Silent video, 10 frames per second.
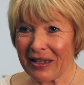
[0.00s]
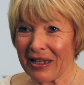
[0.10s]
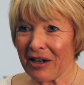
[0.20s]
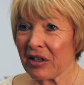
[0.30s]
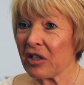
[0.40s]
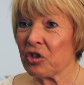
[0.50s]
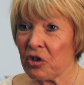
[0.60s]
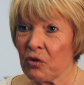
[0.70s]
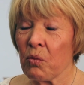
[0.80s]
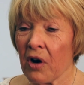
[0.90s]
in there because
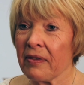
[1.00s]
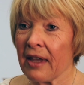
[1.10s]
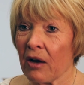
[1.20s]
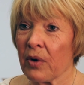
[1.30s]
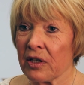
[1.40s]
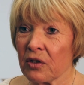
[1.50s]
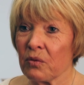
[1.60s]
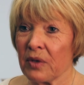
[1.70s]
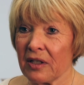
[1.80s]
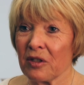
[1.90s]
you want that
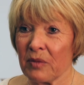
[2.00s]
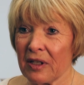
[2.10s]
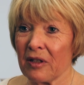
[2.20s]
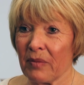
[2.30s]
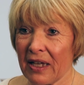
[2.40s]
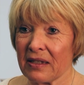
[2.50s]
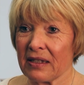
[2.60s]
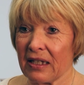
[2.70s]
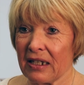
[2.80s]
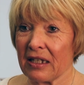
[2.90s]
winter wheat to be the
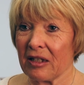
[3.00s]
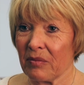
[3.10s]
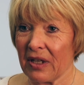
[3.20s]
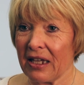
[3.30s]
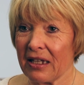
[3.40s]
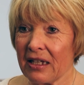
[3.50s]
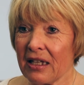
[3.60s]
best that it can be.